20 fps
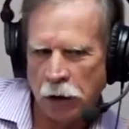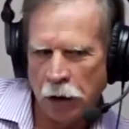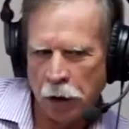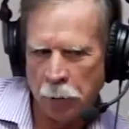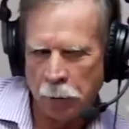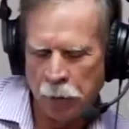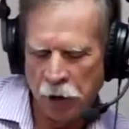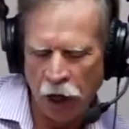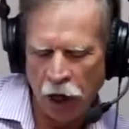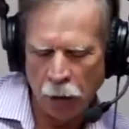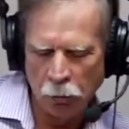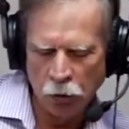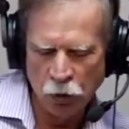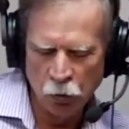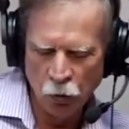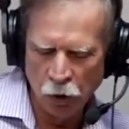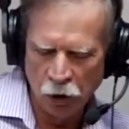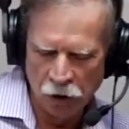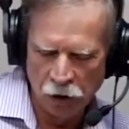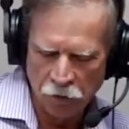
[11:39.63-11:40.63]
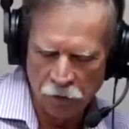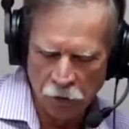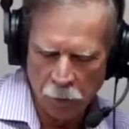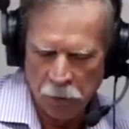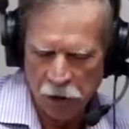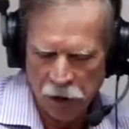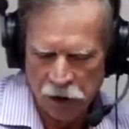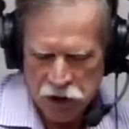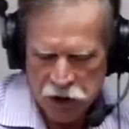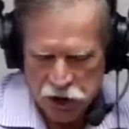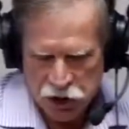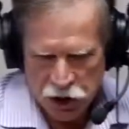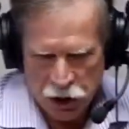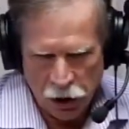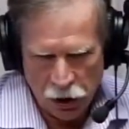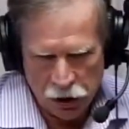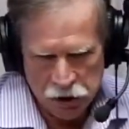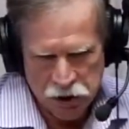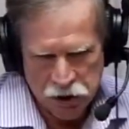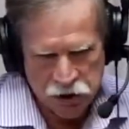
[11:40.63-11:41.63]
And probably one of the biggest
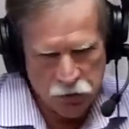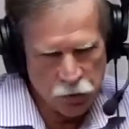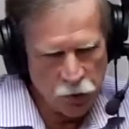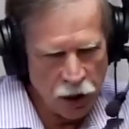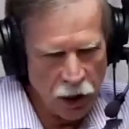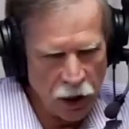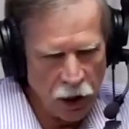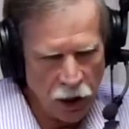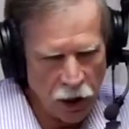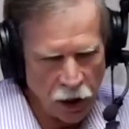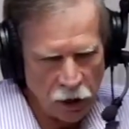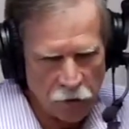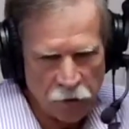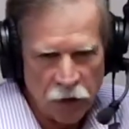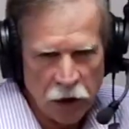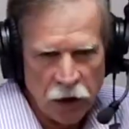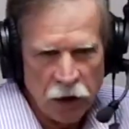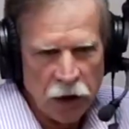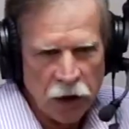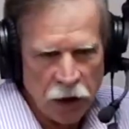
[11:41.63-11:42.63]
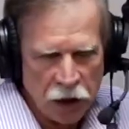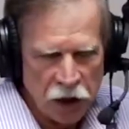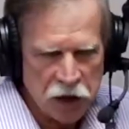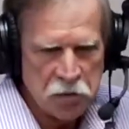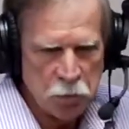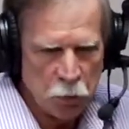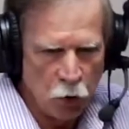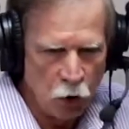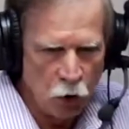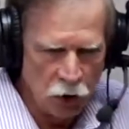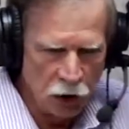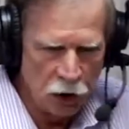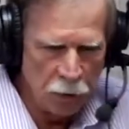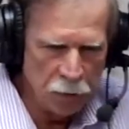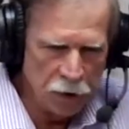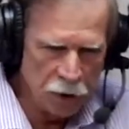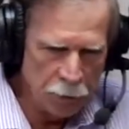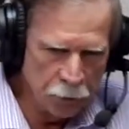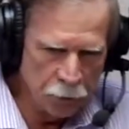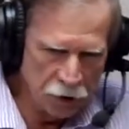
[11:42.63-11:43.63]
challenges we have is pulling
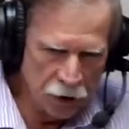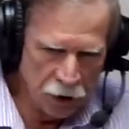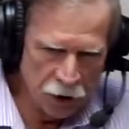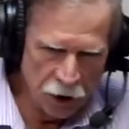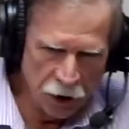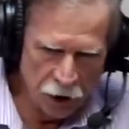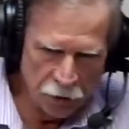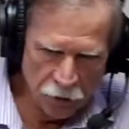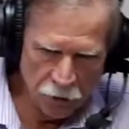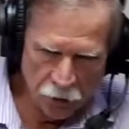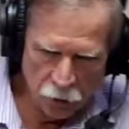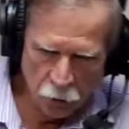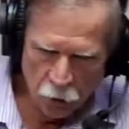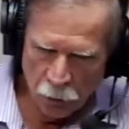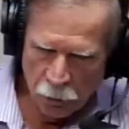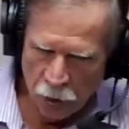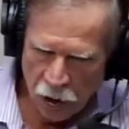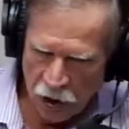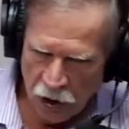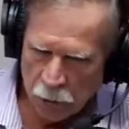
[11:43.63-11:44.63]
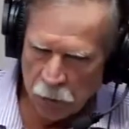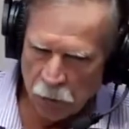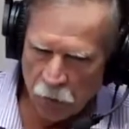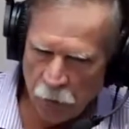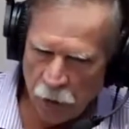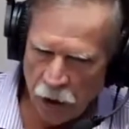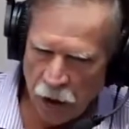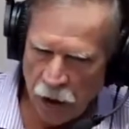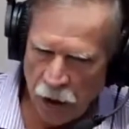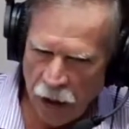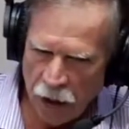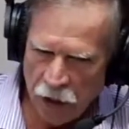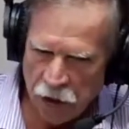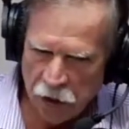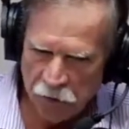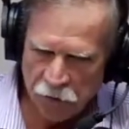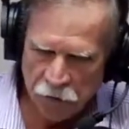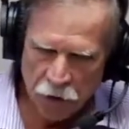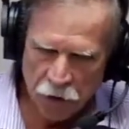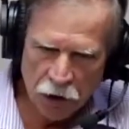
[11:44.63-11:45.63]
people together. We're made up of about eight
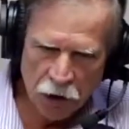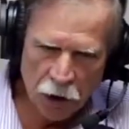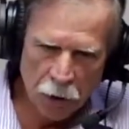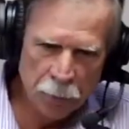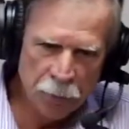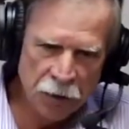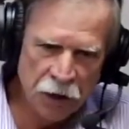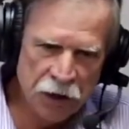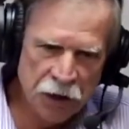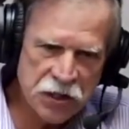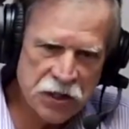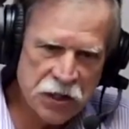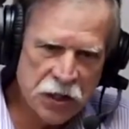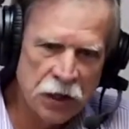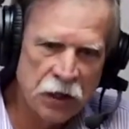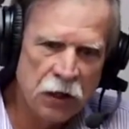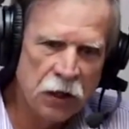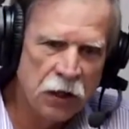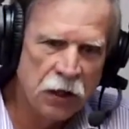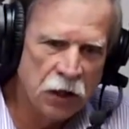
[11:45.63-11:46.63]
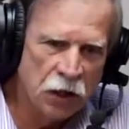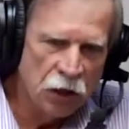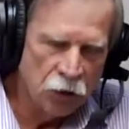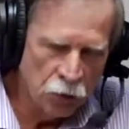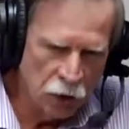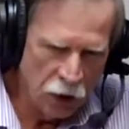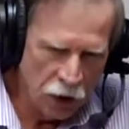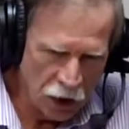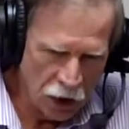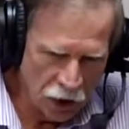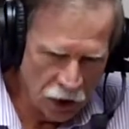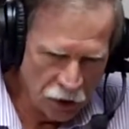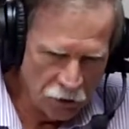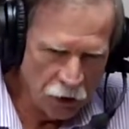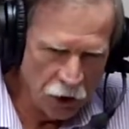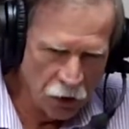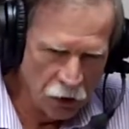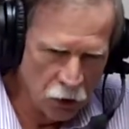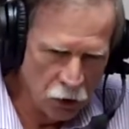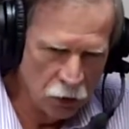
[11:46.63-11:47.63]
different companies. We have
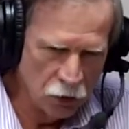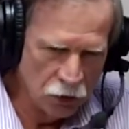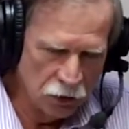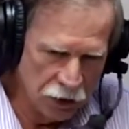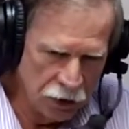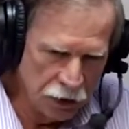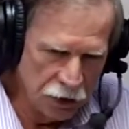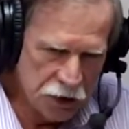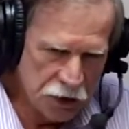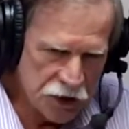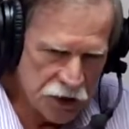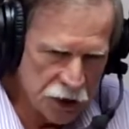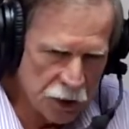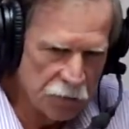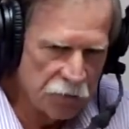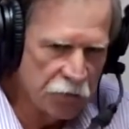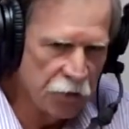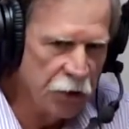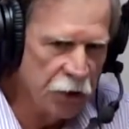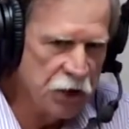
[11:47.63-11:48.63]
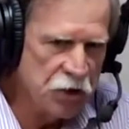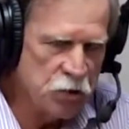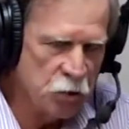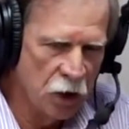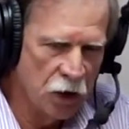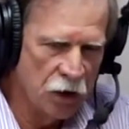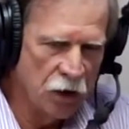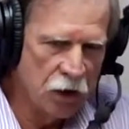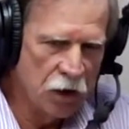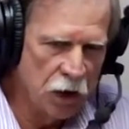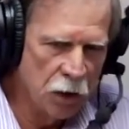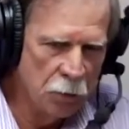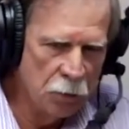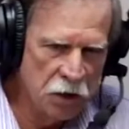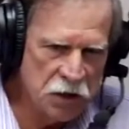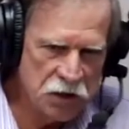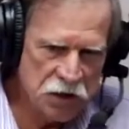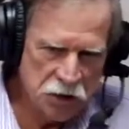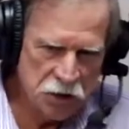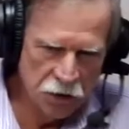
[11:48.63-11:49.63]
our own leadership for each one of the
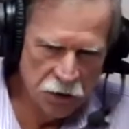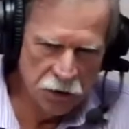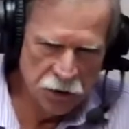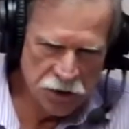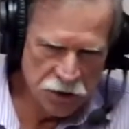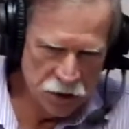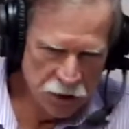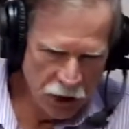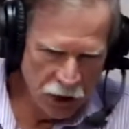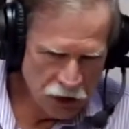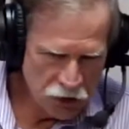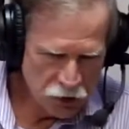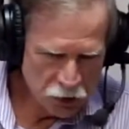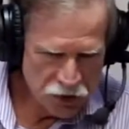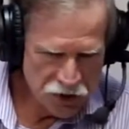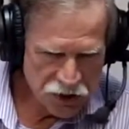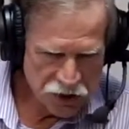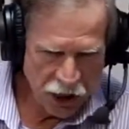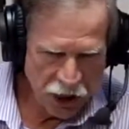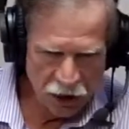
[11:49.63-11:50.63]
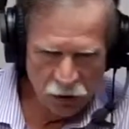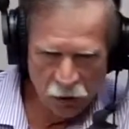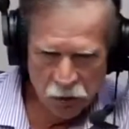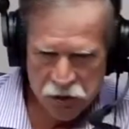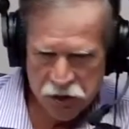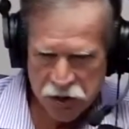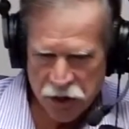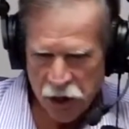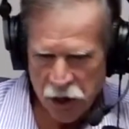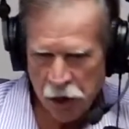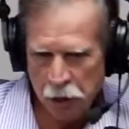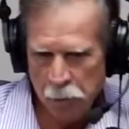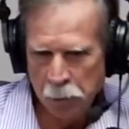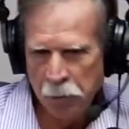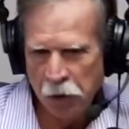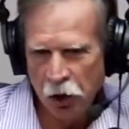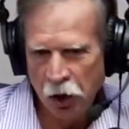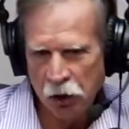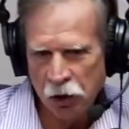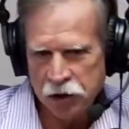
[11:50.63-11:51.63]
companies, so there's natural silos that are
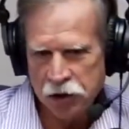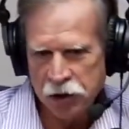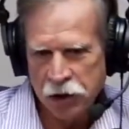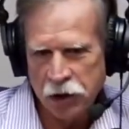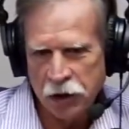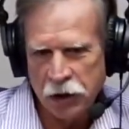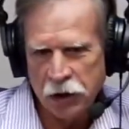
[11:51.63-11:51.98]
built.